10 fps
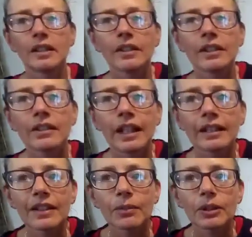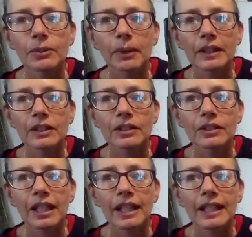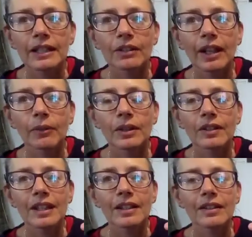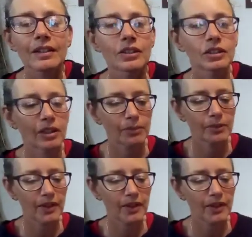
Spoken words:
So you'll get this when you're buying your ukulele, you'll get one of these in the shop.